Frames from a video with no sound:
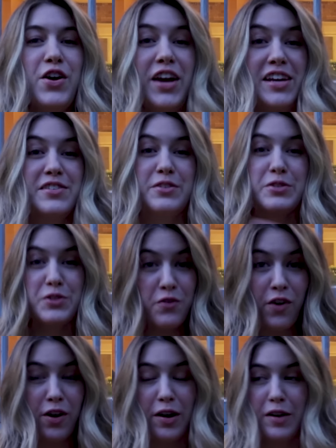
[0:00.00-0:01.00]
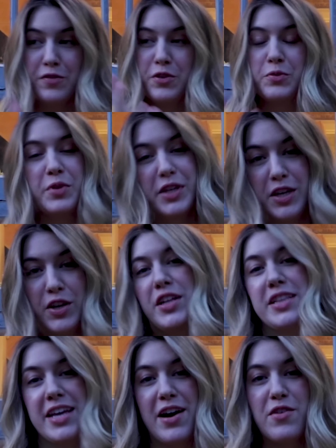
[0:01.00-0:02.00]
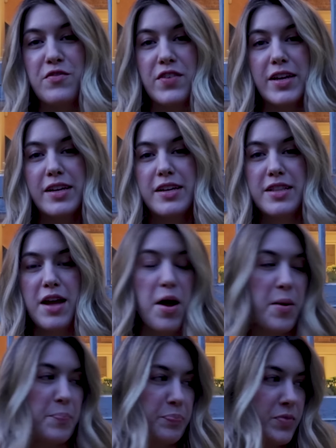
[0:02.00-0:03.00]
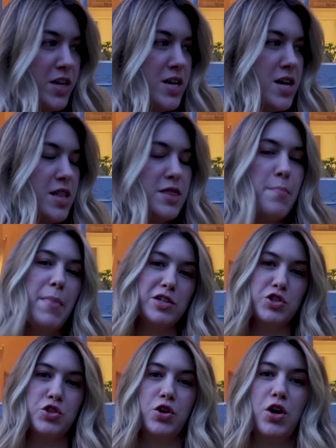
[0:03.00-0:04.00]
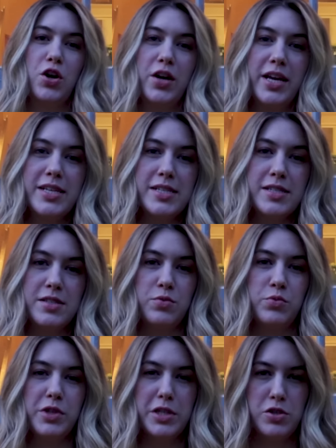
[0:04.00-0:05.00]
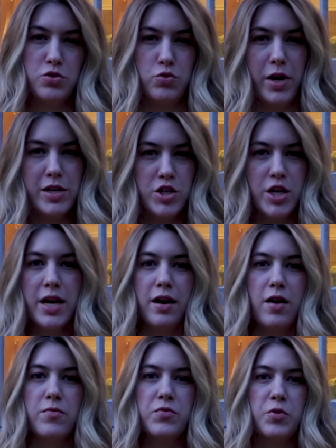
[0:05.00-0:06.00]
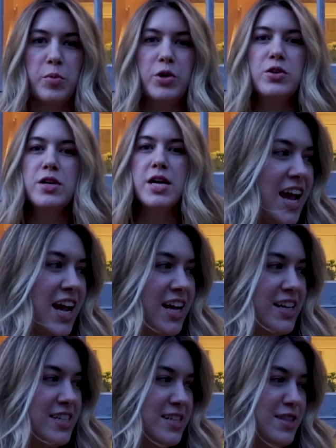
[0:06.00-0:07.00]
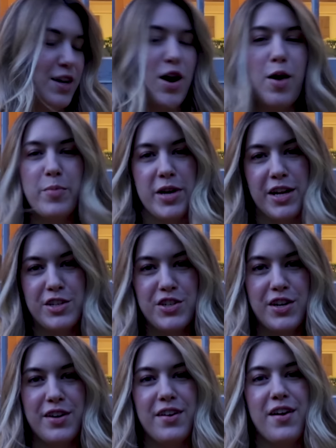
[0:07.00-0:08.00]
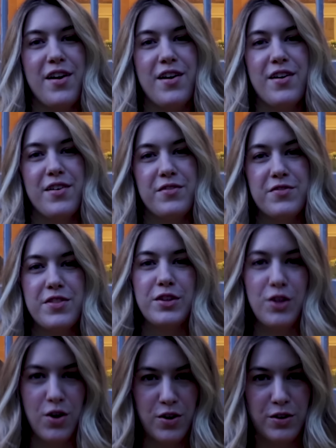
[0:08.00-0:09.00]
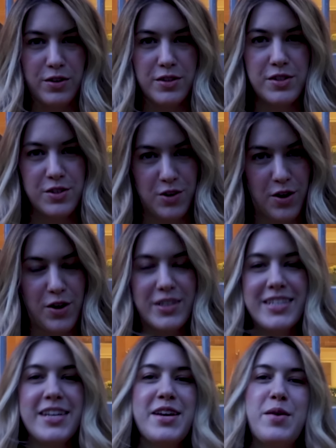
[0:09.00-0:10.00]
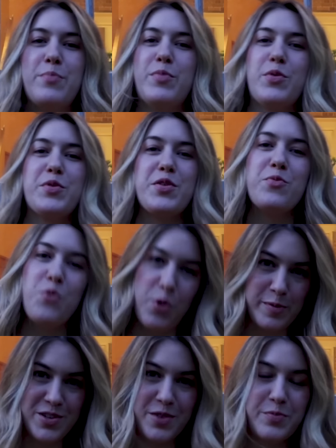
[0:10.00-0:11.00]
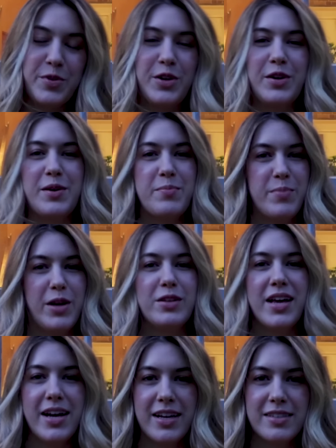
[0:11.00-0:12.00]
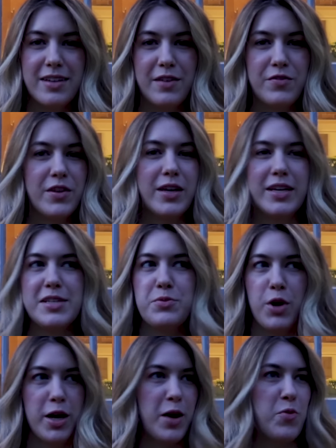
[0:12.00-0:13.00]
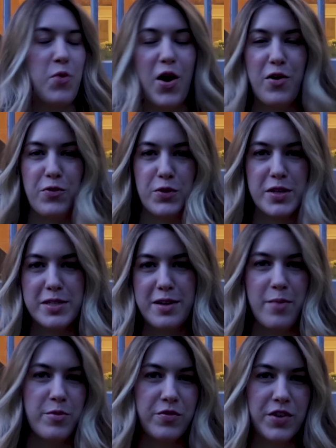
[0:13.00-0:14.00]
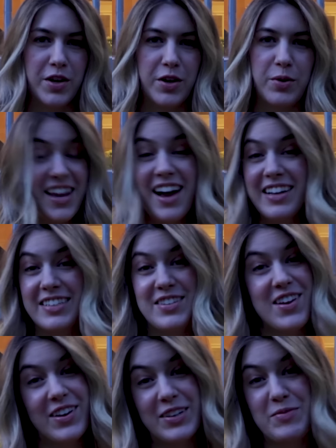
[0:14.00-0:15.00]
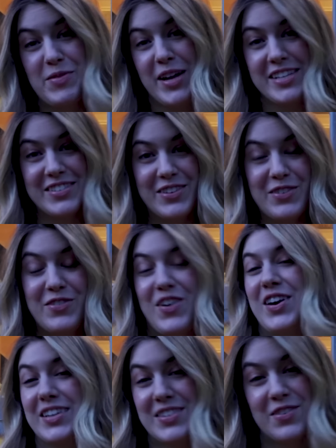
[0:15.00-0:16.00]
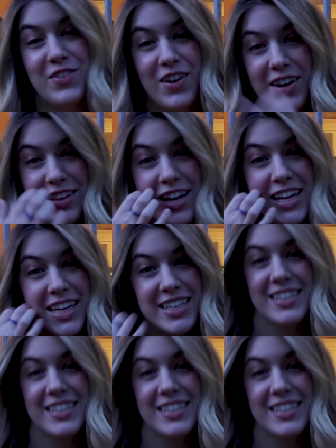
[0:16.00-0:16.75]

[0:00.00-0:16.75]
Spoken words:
Okay, so far I feel really good in the outfit. The mesh skirt is really stretchy and comfortable, and the combination of the long skirt but with a warm jumper and bare legs, I feel like is working well for this time of year. Yeah, no complaints so far. So far, I like it.